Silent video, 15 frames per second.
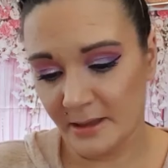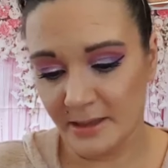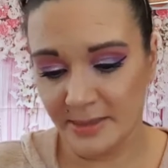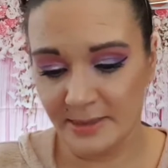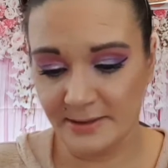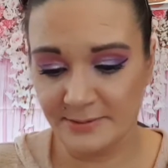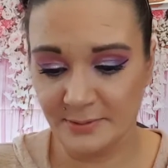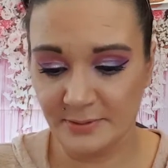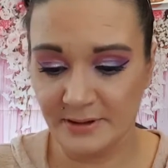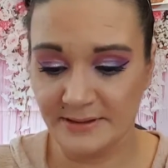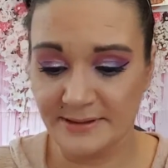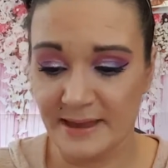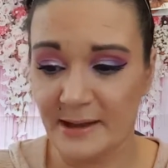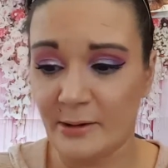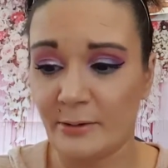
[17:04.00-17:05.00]
this one
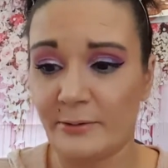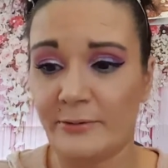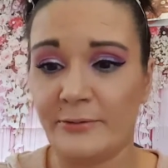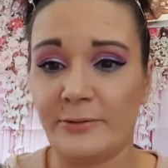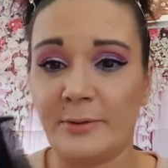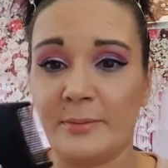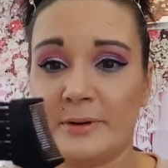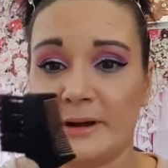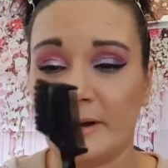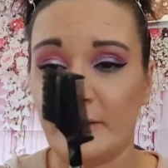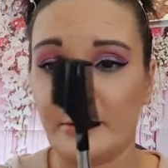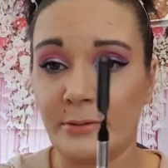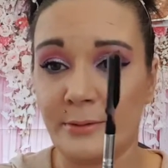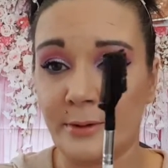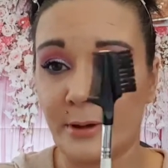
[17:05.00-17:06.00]
is e.l.f., the
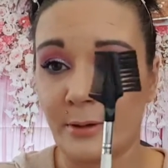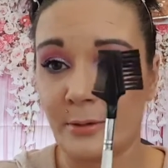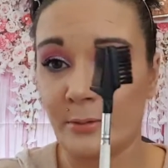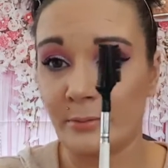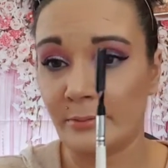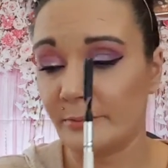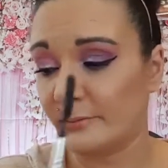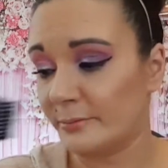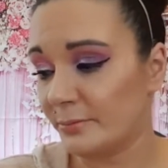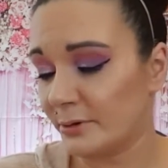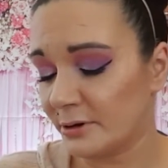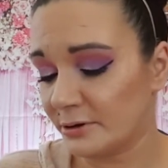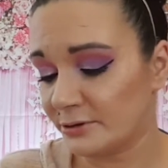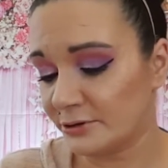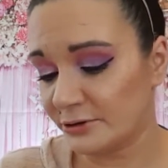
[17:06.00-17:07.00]
brow comb
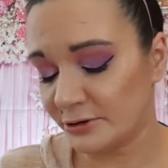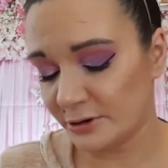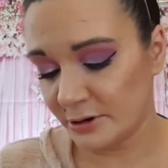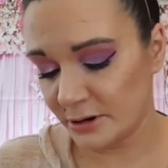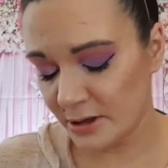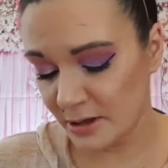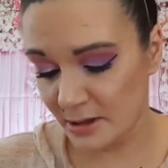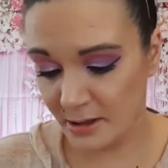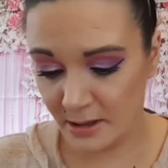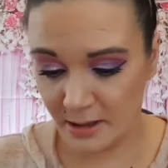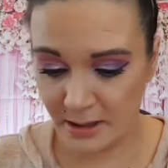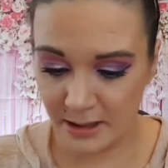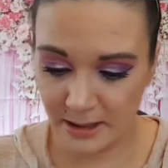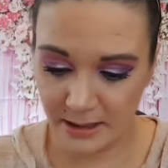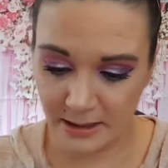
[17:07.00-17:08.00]
brush.
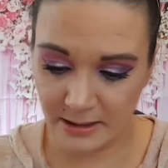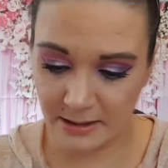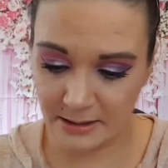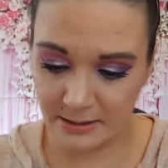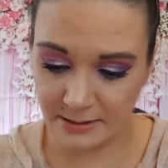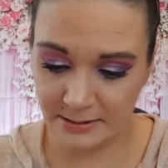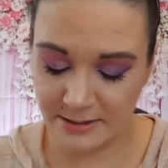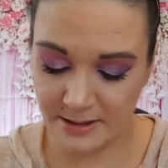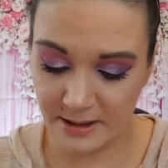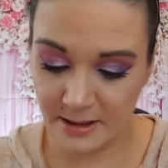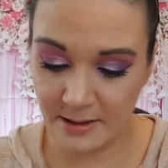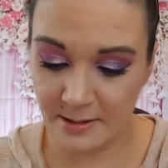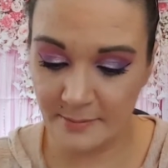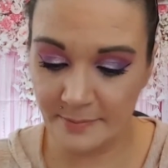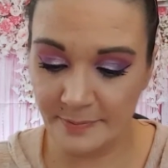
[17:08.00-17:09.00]
And
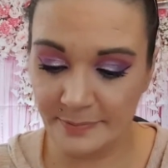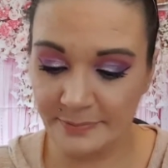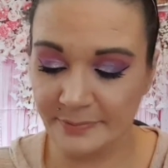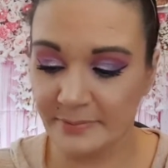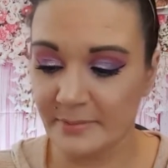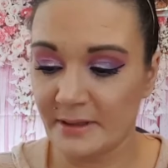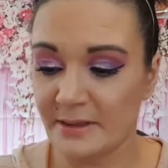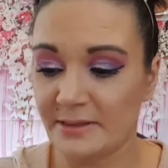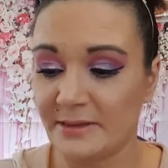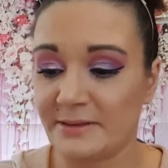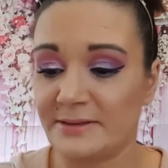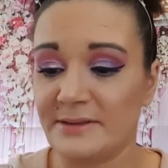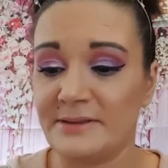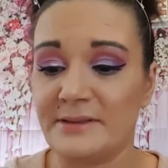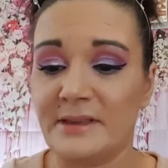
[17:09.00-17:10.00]

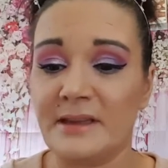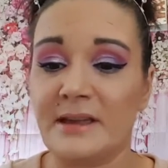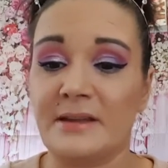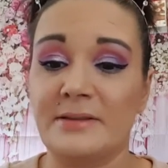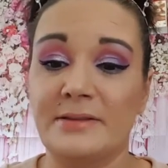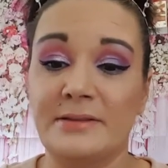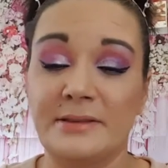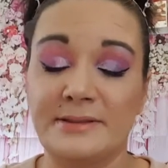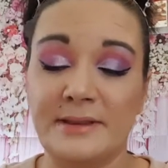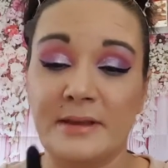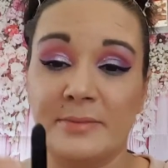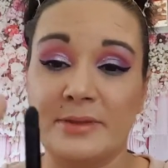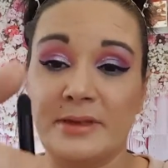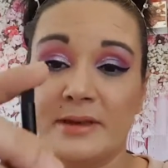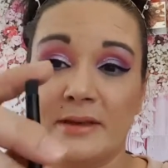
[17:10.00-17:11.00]
this is like the
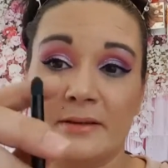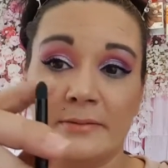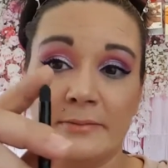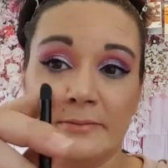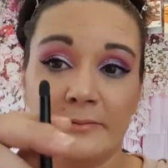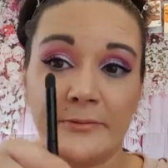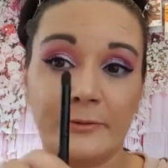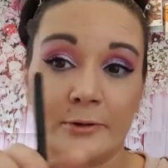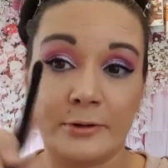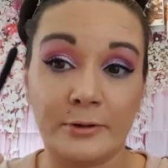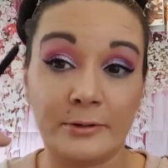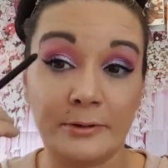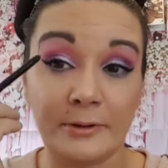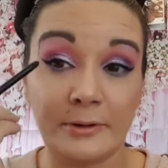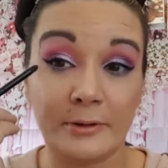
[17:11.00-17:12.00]
same thing
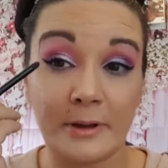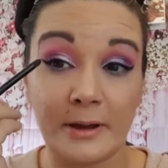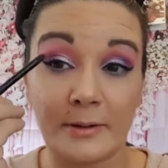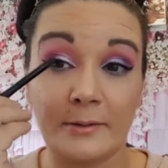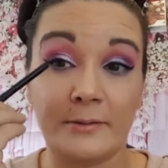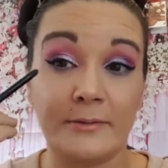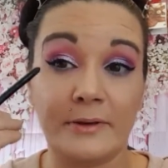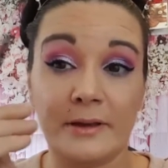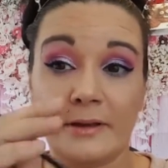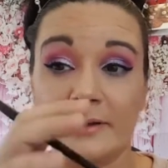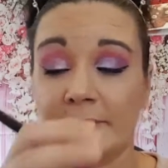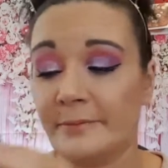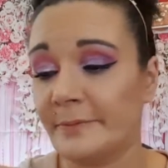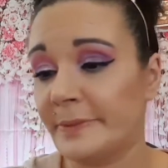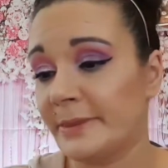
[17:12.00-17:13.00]
for your outer
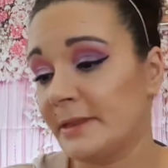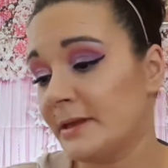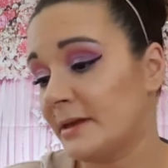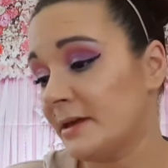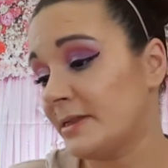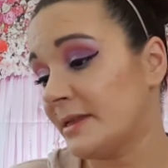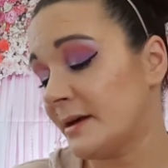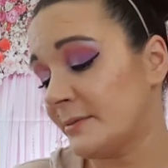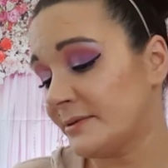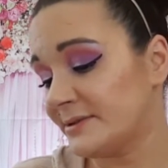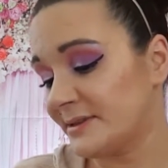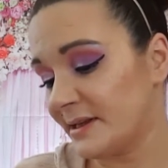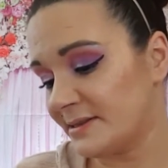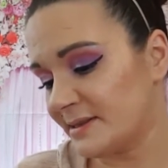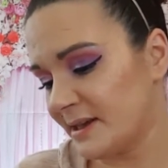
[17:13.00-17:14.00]
V. And that one's
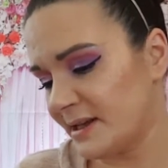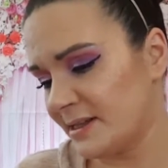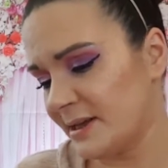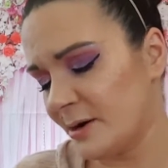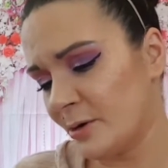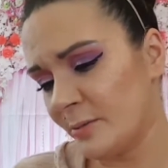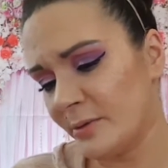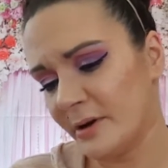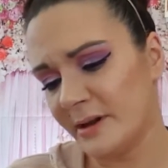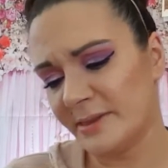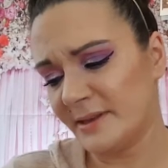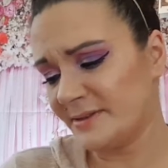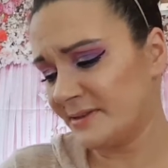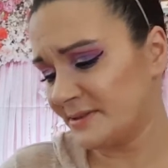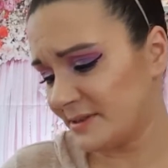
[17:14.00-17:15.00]
the Danielle brand.
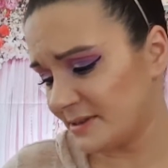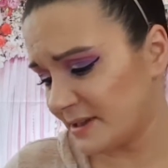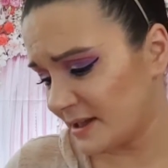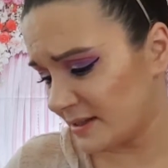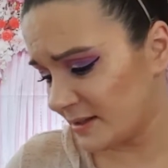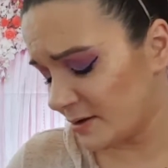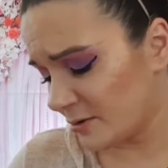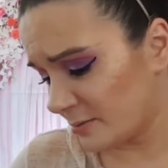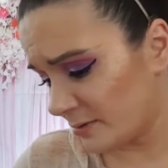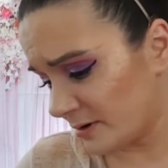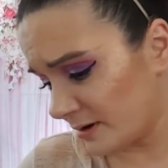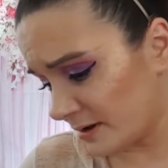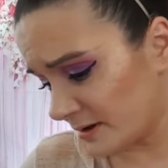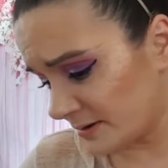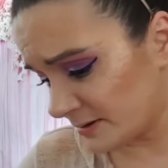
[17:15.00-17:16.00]
This is a Danielle
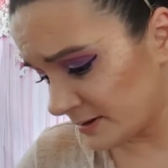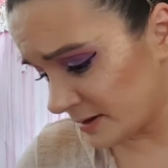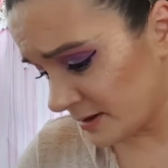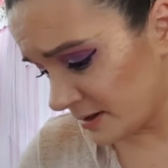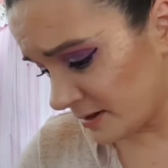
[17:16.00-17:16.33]
brand.